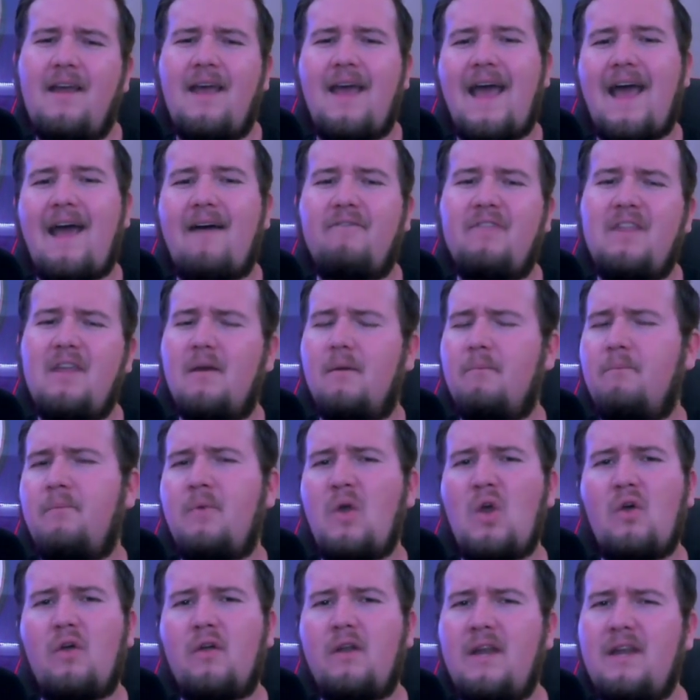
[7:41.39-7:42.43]
have the
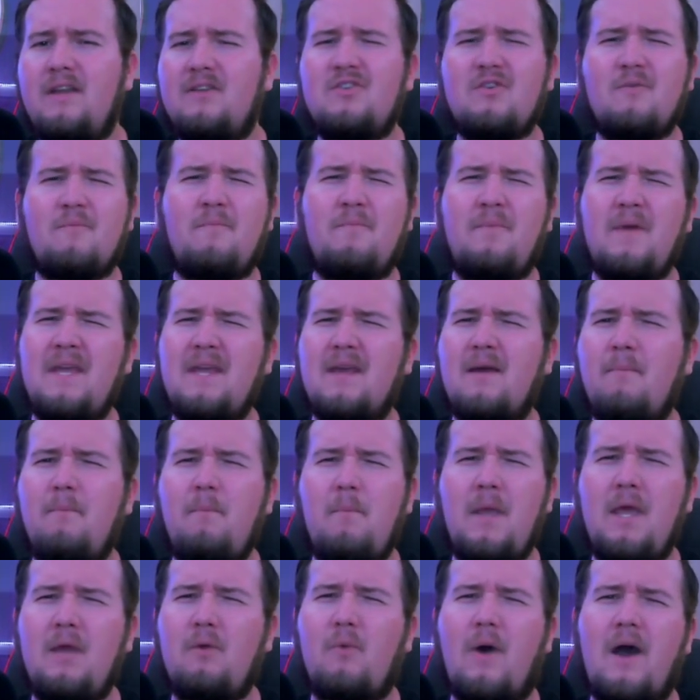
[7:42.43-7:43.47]
ability to be a
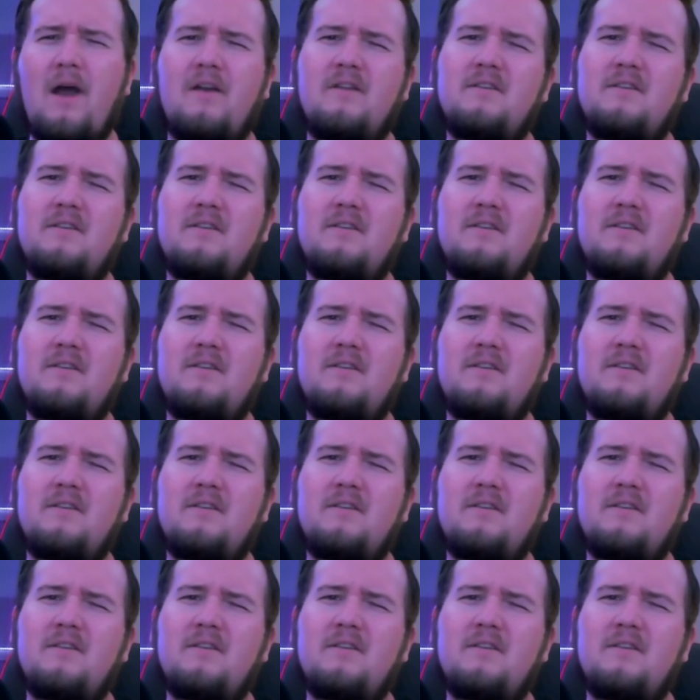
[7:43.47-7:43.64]
mid wide